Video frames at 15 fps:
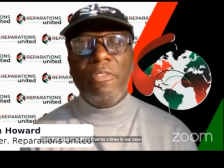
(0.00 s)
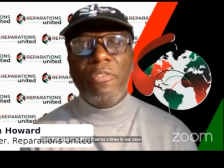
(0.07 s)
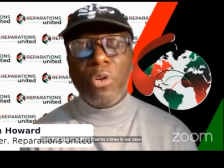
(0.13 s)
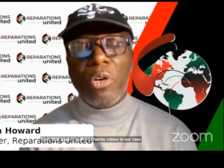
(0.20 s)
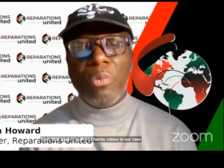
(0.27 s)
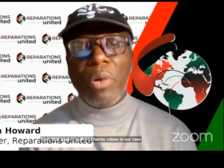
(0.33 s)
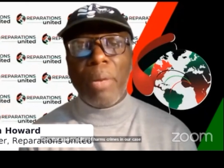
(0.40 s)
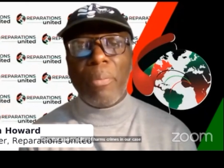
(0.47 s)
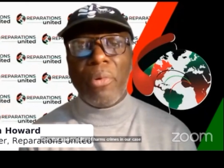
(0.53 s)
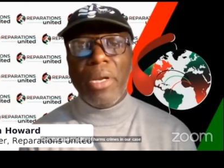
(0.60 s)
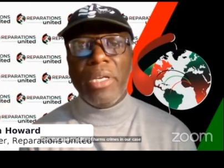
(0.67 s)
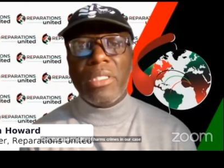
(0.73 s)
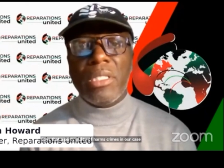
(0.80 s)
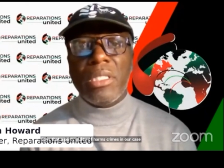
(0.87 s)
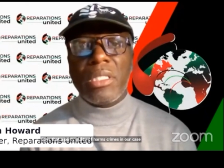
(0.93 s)
in full
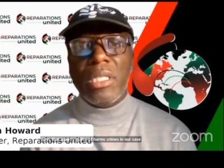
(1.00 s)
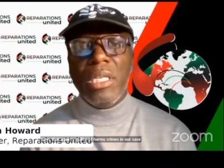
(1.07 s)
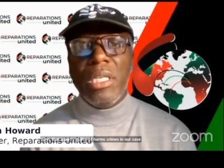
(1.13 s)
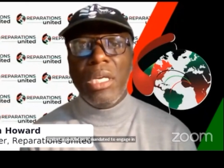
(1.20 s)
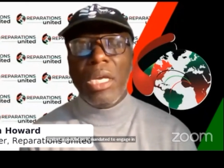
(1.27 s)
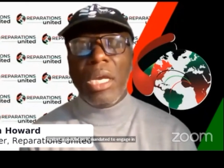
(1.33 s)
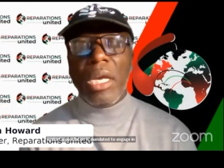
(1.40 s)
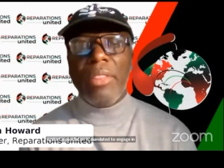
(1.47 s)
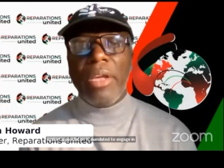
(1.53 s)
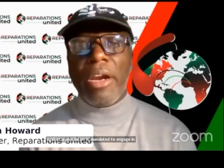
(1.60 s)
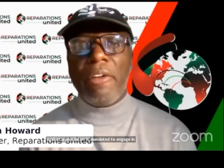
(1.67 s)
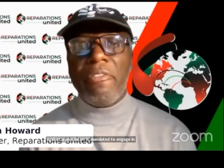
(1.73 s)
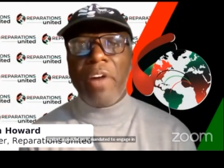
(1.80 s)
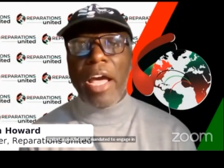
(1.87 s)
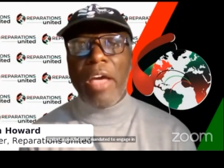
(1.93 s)
reparations. And
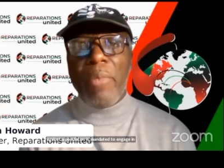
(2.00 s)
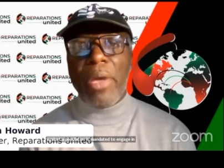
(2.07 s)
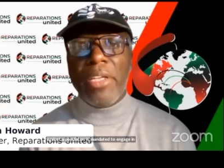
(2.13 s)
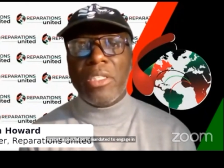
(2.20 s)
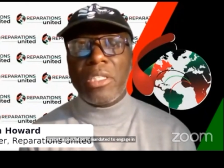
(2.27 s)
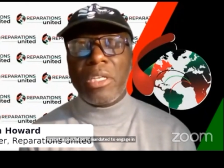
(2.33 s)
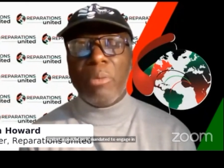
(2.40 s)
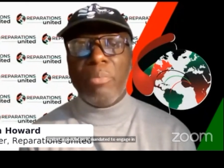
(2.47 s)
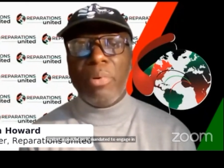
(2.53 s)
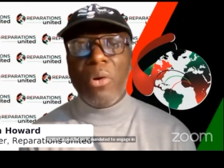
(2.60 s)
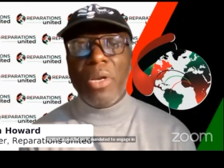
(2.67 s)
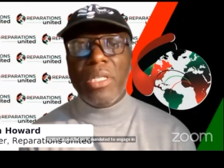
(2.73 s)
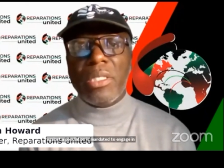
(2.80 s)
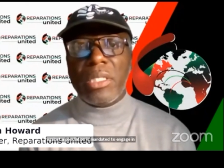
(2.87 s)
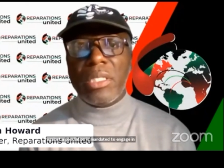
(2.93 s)
there are 5 major
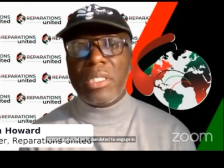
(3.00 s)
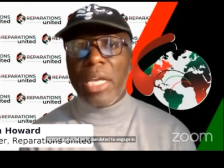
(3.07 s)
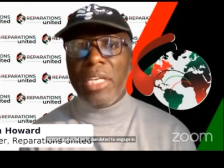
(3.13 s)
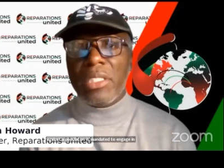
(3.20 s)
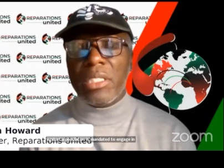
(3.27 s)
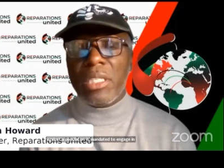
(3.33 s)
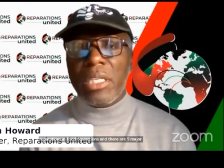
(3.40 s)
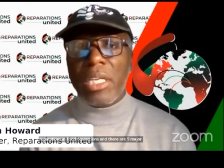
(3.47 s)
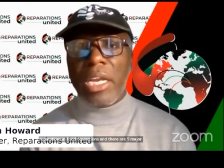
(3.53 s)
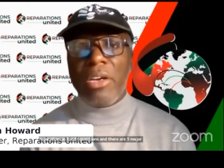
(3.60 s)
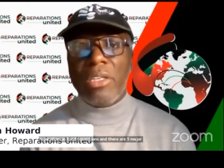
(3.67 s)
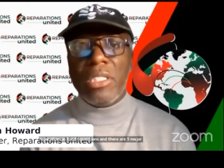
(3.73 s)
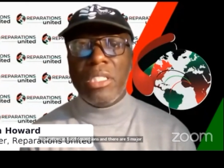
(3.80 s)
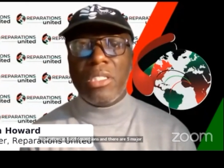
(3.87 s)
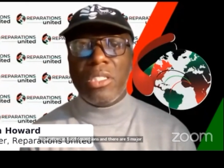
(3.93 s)
components: cessation and
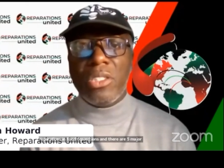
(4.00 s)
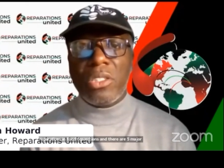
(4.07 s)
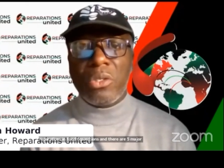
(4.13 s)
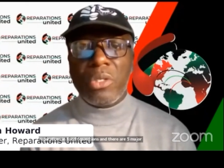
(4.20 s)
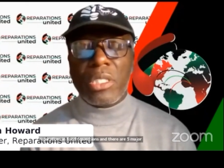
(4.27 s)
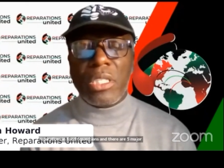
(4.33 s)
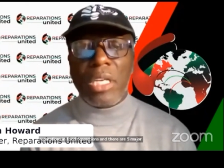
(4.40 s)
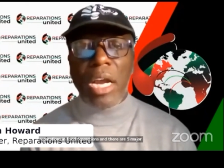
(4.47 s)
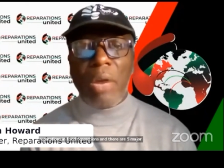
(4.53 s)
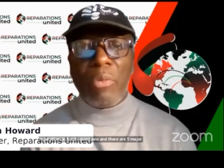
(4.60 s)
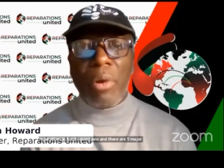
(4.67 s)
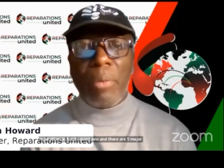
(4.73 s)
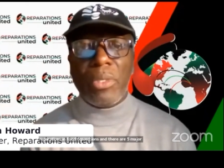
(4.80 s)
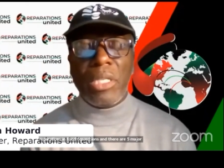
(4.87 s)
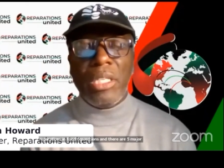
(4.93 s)
guarantees and assurance of
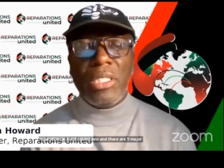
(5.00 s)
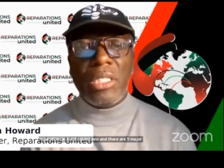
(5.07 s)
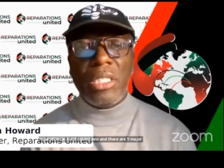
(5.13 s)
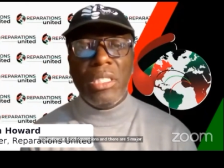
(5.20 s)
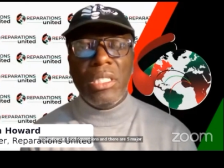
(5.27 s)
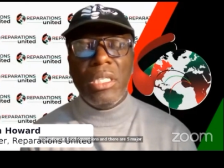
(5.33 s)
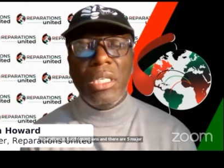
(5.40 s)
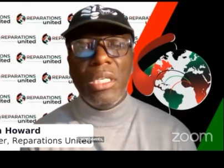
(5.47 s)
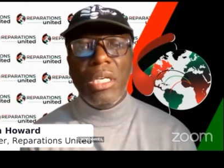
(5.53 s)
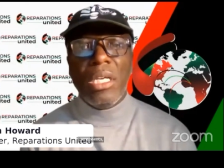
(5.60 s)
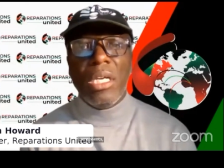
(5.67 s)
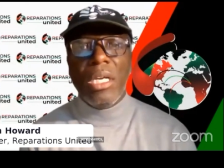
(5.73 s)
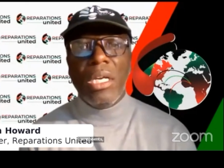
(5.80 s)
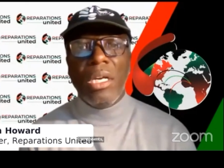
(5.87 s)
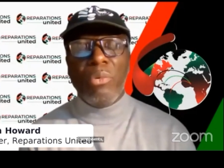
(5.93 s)
non-repetition,
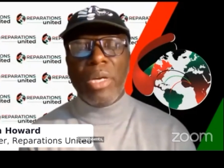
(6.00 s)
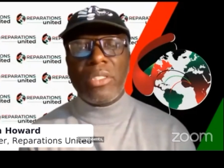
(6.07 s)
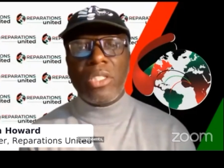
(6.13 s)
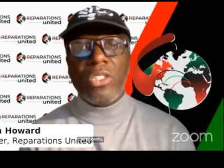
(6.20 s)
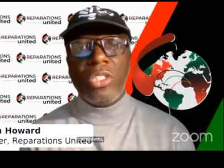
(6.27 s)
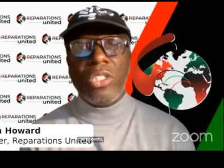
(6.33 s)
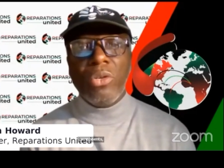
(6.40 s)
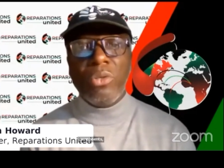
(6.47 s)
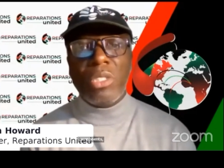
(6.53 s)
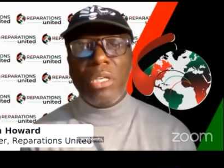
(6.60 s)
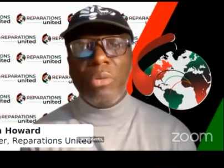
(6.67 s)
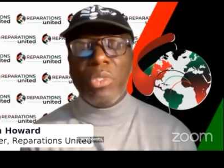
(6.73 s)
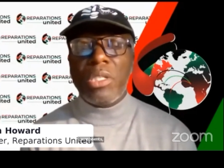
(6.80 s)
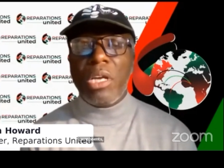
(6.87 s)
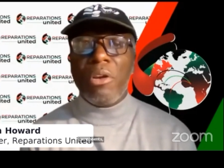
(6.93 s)

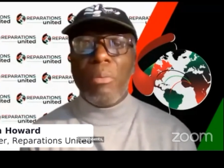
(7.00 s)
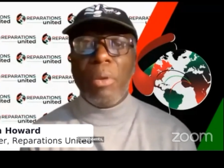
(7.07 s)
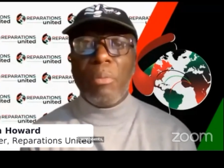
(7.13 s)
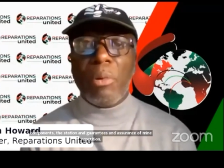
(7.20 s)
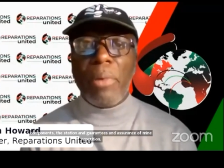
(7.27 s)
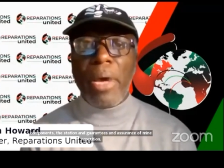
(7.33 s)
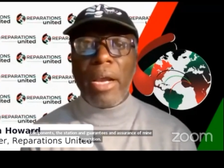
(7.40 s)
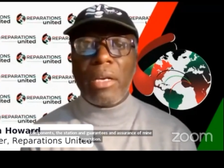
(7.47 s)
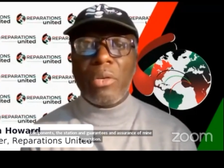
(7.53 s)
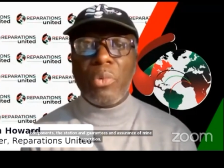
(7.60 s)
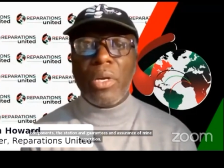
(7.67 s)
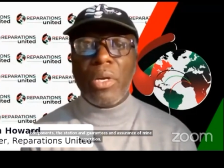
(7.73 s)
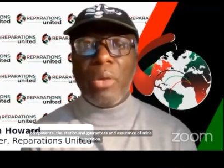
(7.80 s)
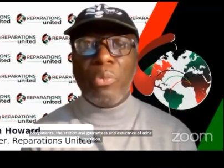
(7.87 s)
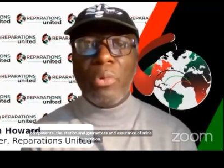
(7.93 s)
restitution, returning people back to
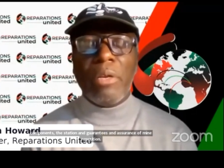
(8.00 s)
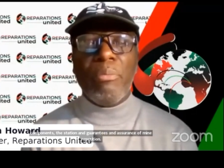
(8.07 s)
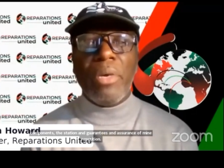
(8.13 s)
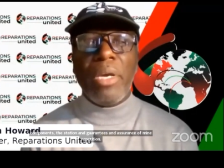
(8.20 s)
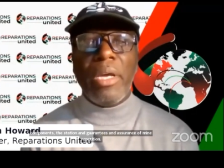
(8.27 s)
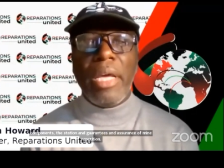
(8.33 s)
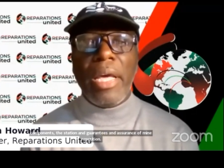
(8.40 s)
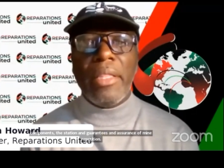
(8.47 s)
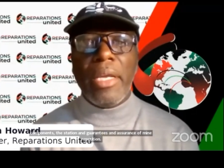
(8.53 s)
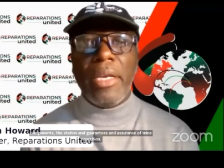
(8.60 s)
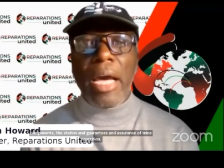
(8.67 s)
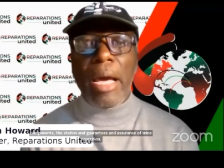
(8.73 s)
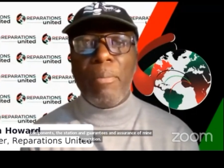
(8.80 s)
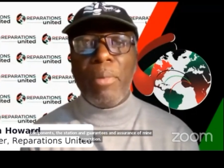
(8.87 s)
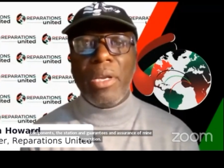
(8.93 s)
where they would have been had they
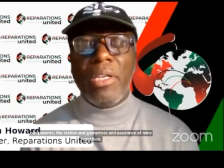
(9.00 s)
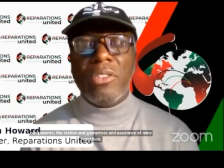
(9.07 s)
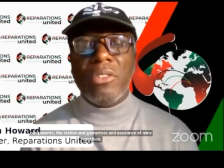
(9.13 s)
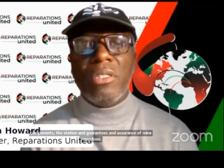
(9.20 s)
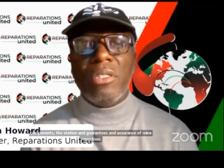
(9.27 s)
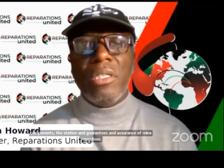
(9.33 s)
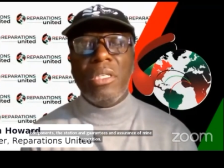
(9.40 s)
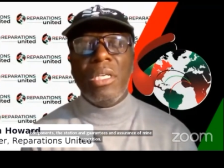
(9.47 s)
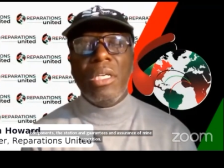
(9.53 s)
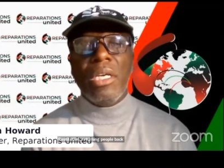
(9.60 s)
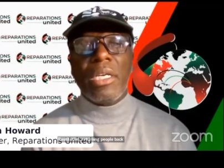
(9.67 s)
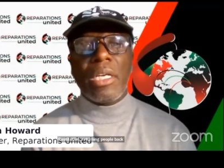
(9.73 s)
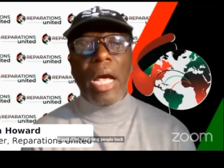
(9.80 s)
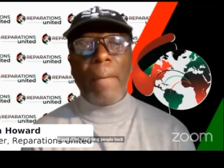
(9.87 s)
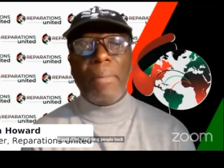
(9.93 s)
not been injured,
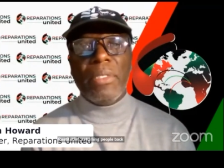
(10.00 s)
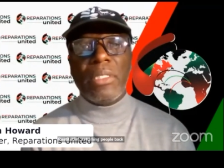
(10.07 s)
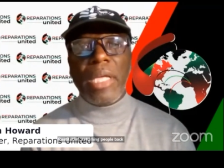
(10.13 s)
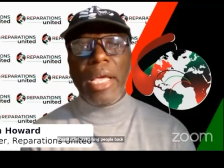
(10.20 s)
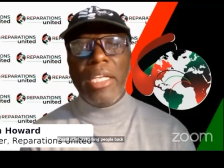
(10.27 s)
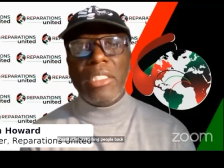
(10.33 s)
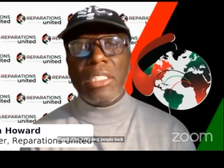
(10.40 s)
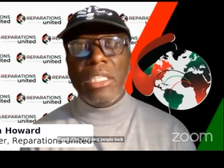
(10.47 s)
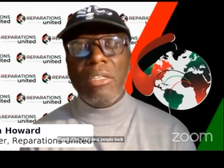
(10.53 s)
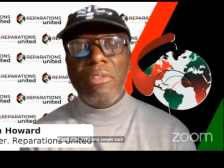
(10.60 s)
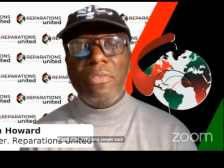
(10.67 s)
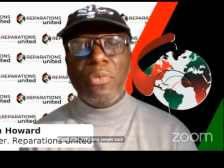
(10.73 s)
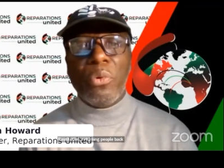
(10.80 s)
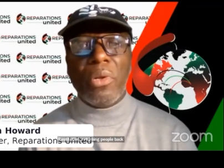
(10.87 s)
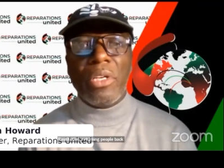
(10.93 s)

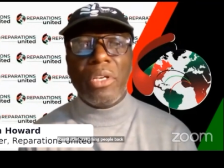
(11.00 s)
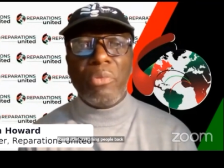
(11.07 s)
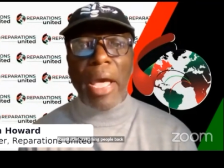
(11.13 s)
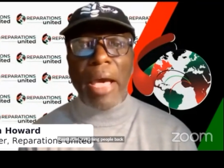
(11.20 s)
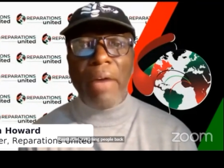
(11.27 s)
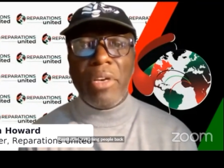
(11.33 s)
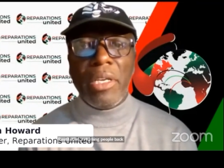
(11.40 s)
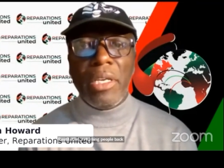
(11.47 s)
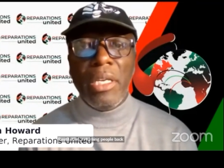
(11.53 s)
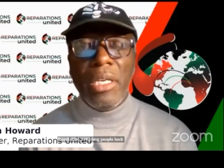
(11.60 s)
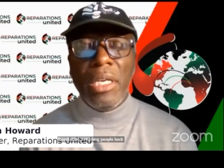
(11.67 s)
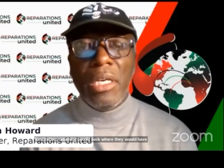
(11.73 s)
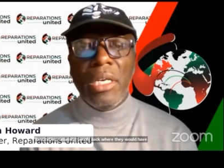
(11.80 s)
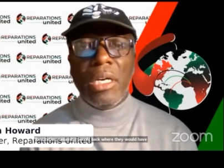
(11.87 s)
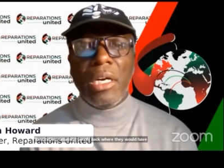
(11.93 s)
compensation for the gravity
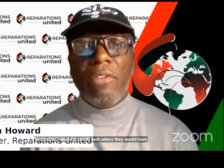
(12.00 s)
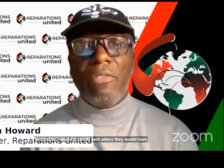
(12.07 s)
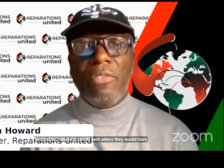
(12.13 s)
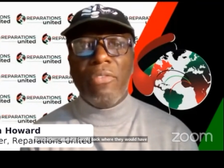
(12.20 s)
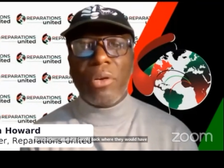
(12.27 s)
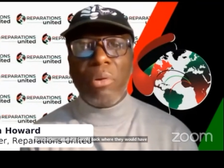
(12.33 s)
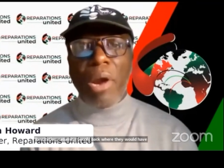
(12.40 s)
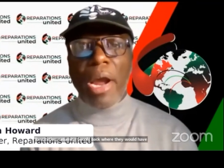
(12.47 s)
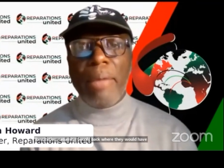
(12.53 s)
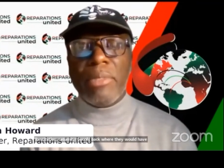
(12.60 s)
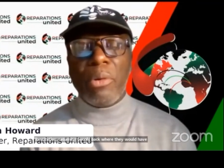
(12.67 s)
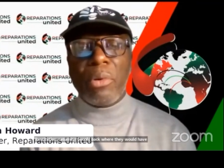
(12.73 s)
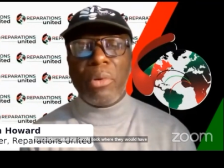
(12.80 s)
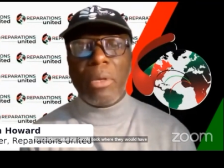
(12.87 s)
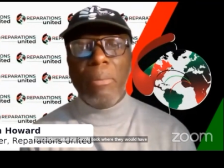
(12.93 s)
of the crimes
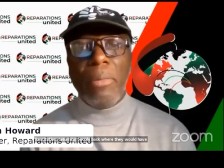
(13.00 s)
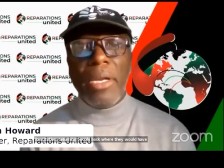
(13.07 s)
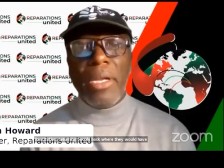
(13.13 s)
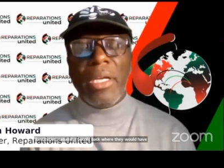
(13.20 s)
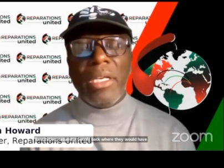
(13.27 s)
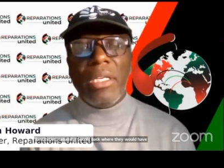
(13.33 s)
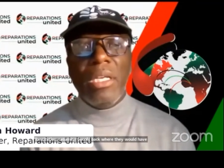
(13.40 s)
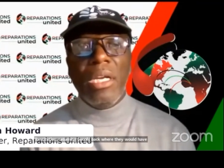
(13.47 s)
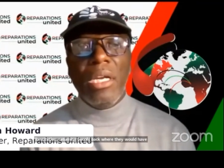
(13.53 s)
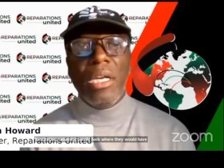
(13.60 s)
that were committed,